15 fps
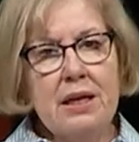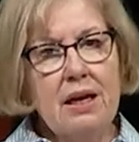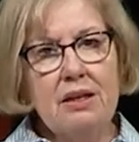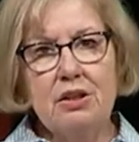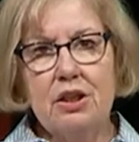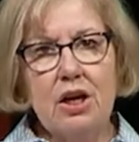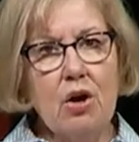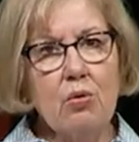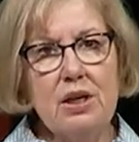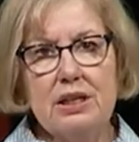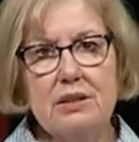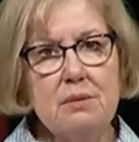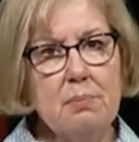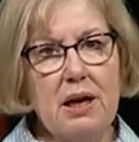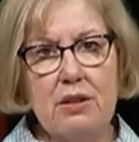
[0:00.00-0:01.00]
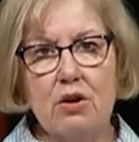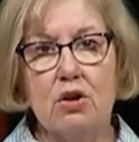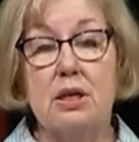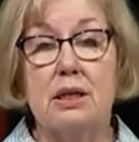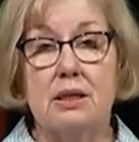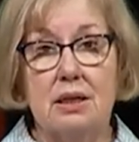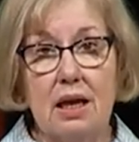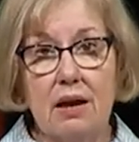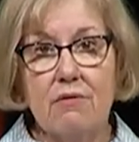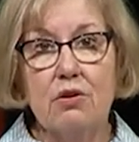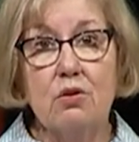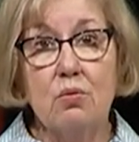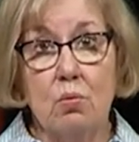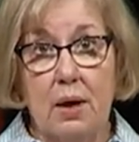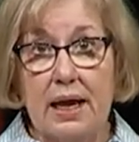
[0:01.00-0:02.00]
And you know, his mother
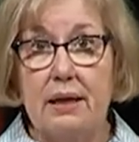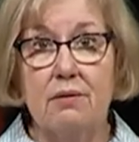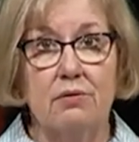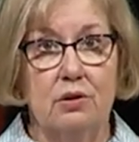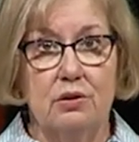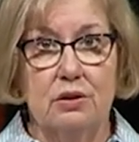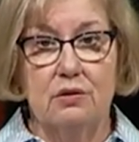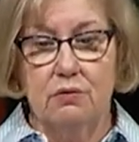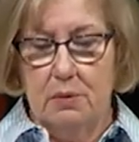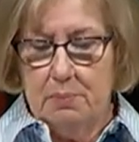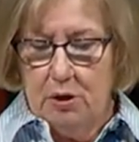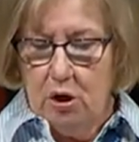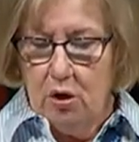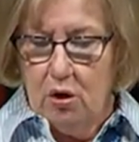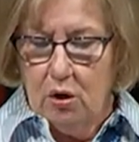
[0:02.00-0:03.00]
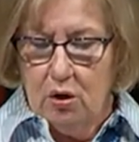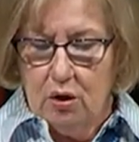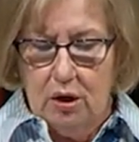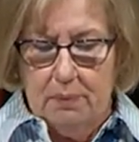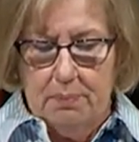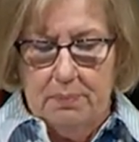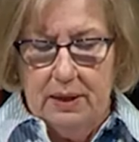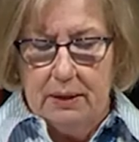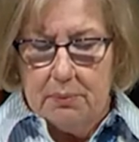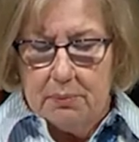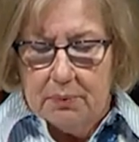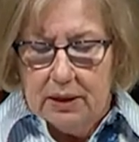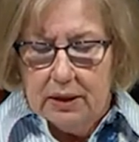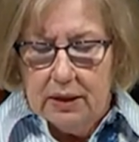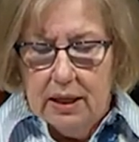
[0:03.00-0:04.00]
never wavers from her
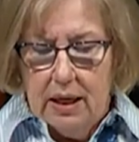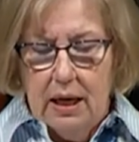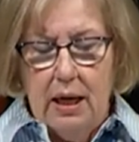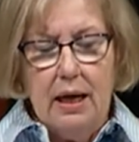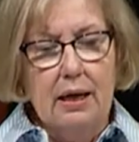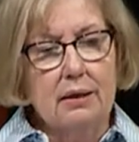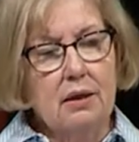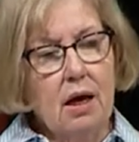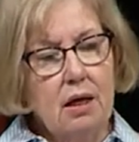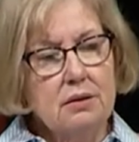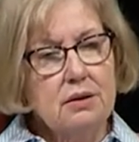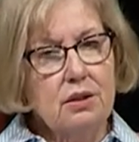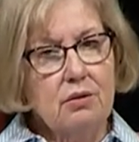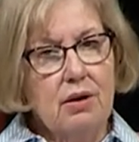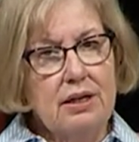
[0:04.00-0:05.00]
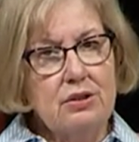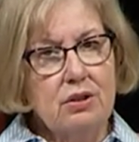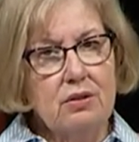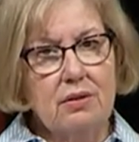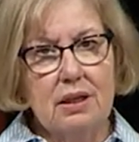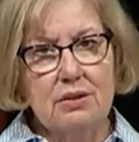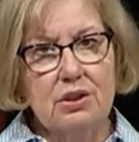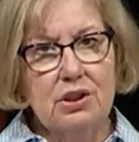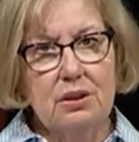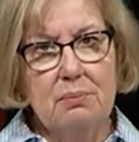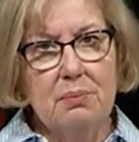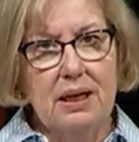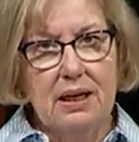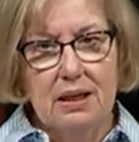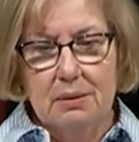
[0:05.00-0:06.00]
commitment and consecration that she
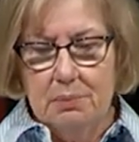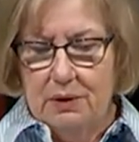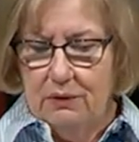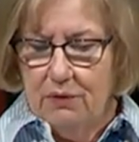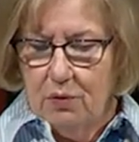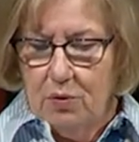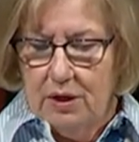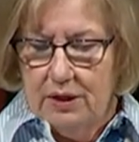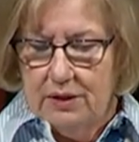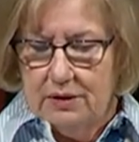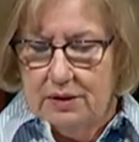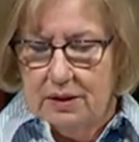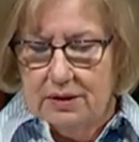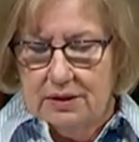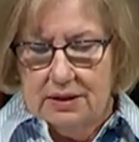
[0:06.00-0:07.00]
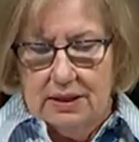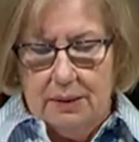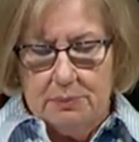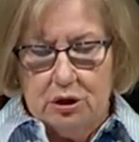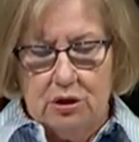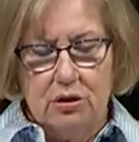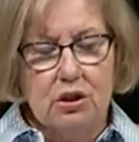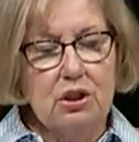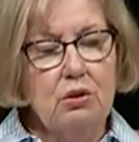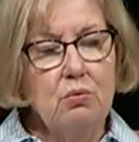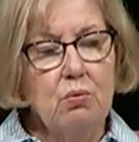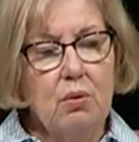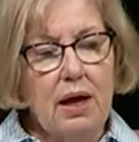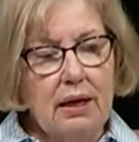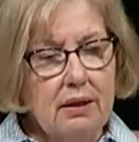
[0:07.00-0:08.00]
made before his conception. She
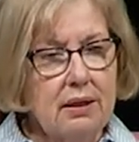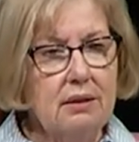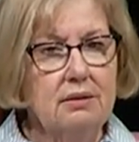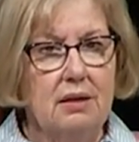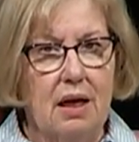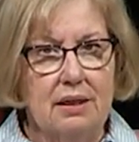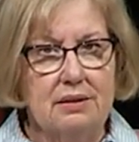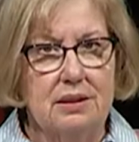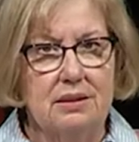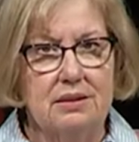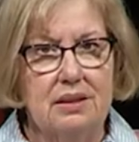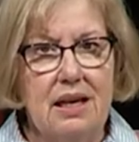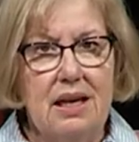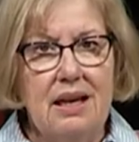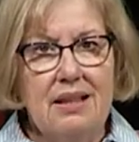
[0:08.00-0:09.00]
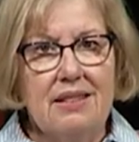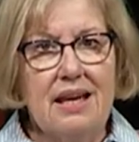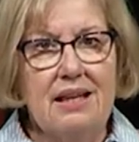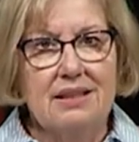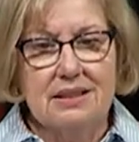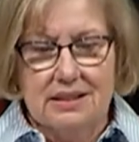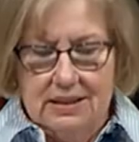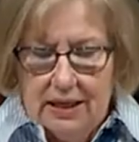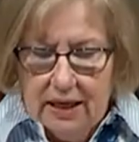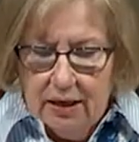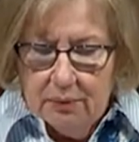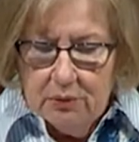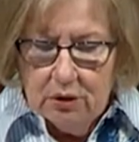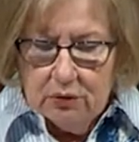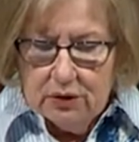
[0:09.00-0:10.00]
recognizes that
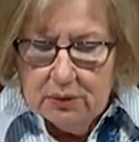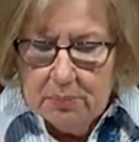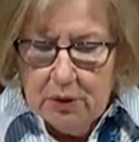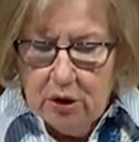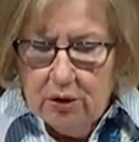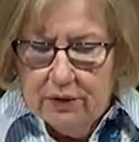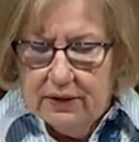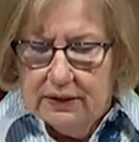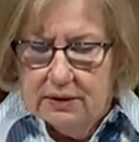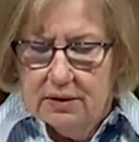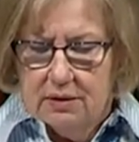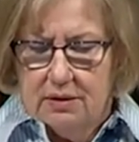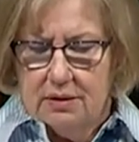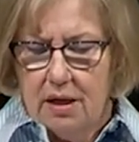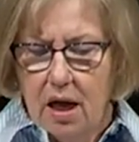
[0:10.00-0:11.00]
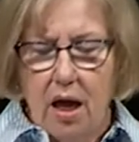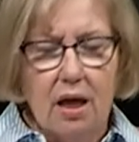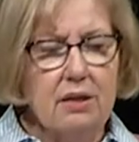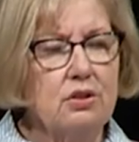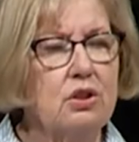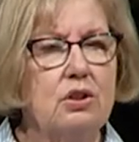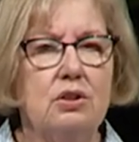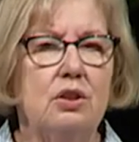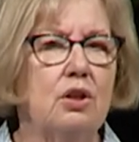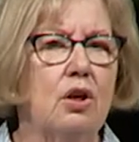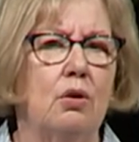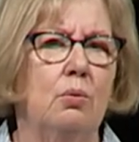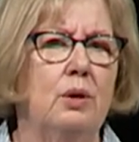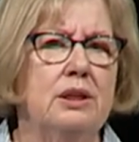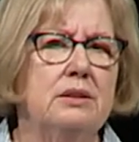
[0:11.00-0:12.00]
Samuel's birth is not just a
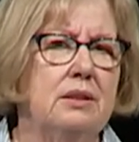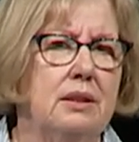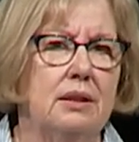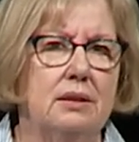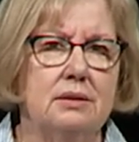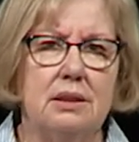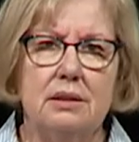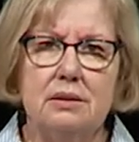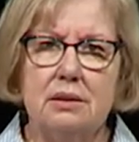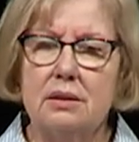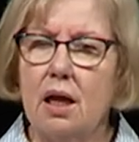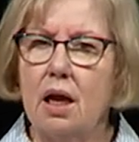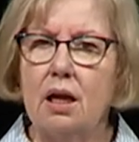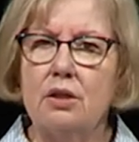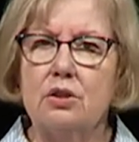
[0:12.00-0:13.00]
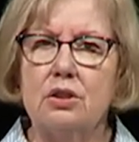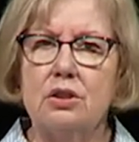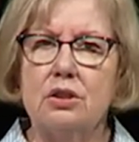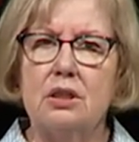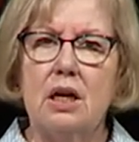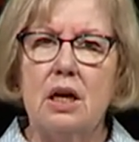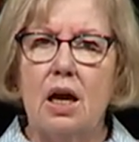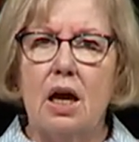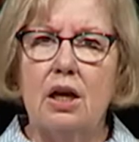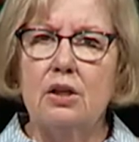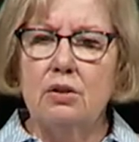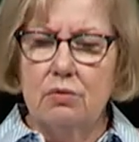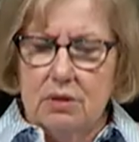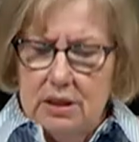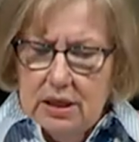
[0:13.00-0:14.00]
coincidence, it's not just a
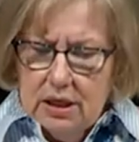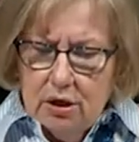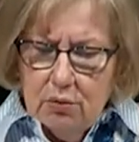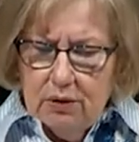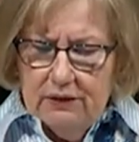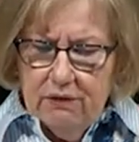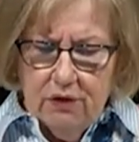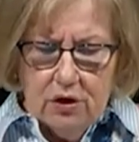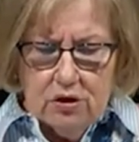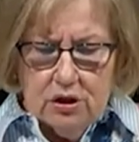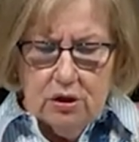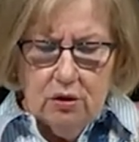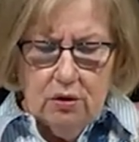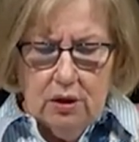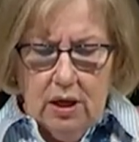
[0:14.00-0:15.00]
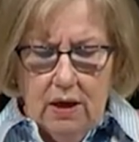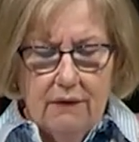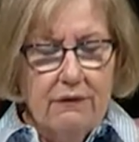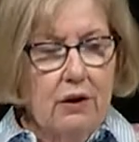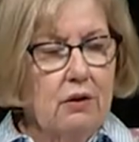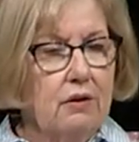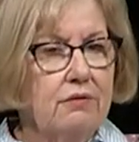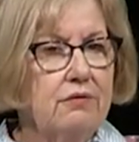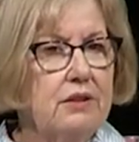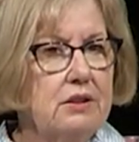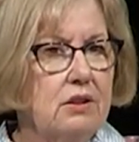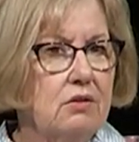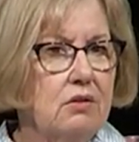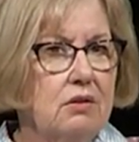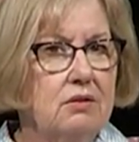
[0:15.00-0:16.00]
unique reversal of her
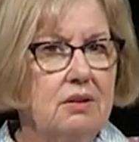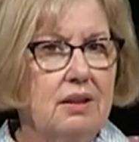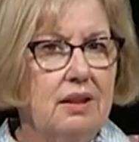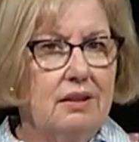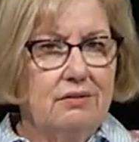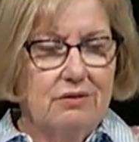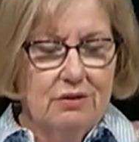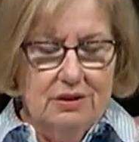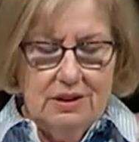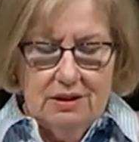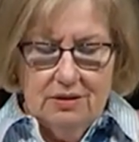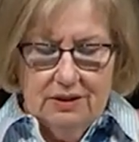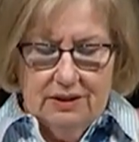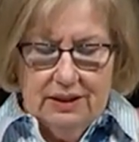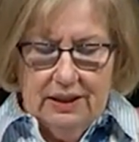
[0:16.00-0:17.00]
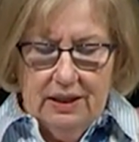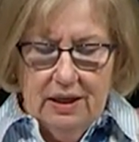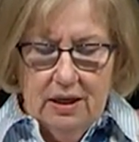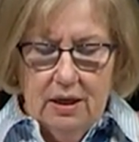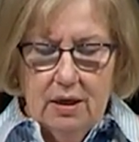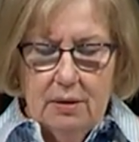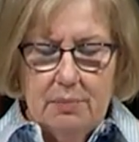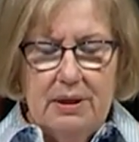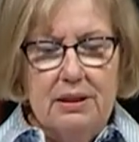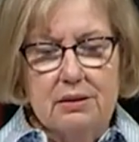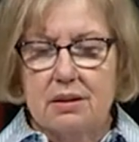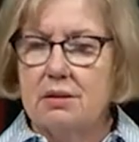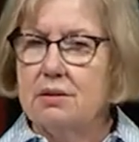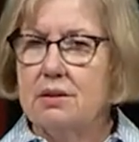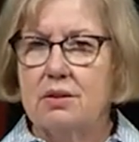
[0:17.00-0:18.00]
physical infertility but
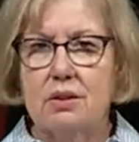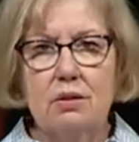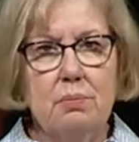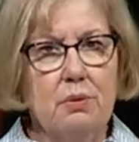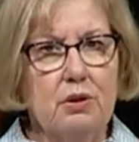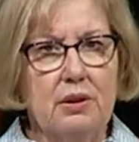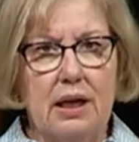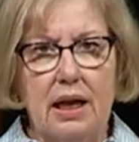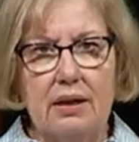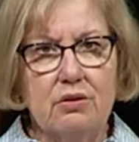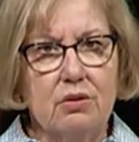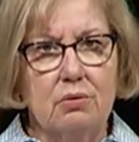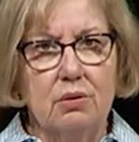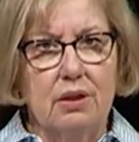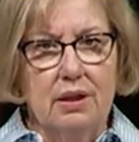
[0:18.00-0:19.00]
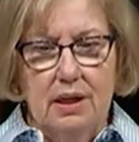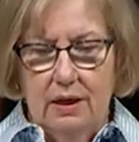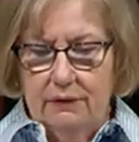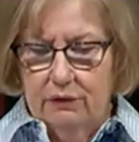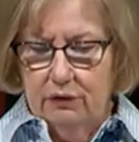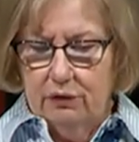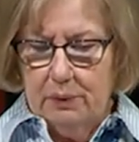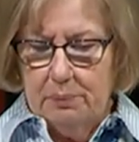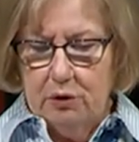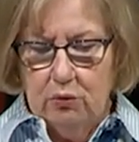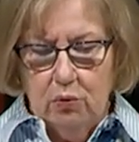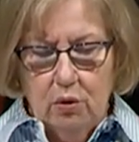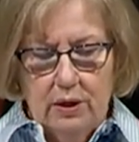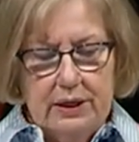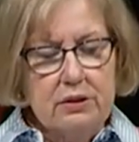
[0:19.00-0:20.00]
it's a supernatural gift from the
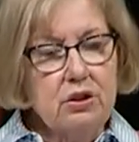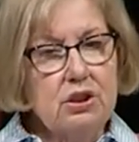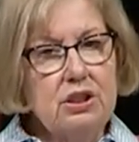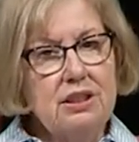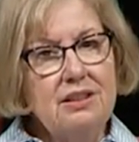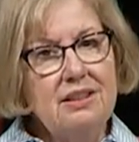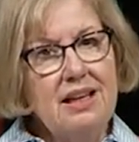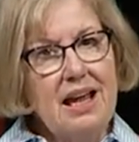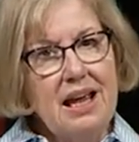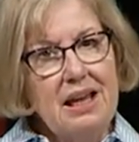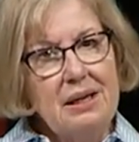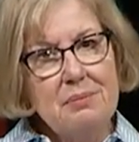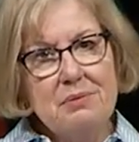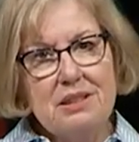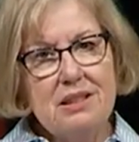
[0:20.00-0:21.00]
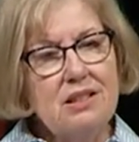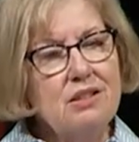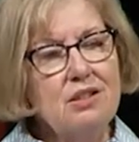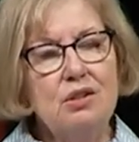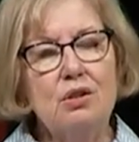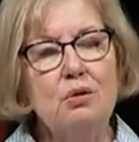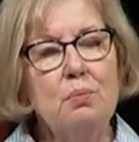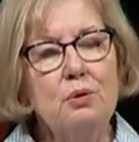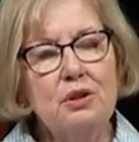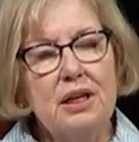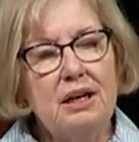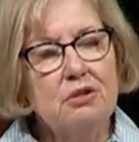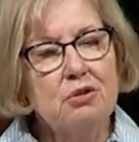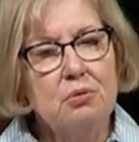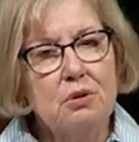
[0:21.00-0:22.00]
Lord. And she names this
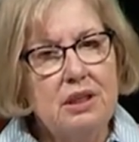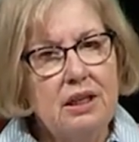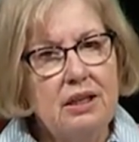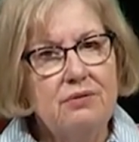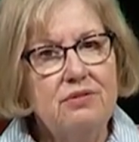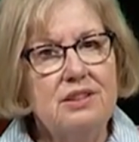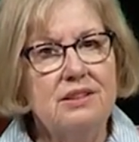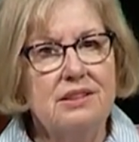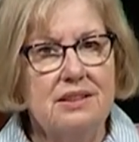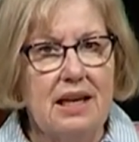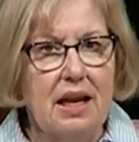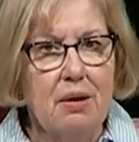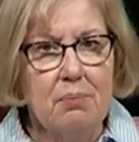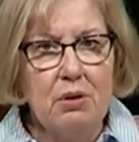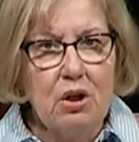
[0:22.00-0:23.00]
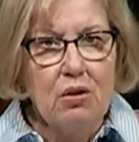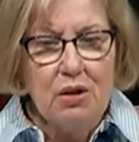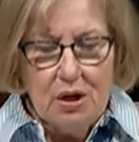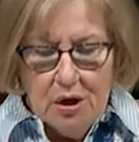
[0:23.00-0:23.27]
supernatural gift Samuel,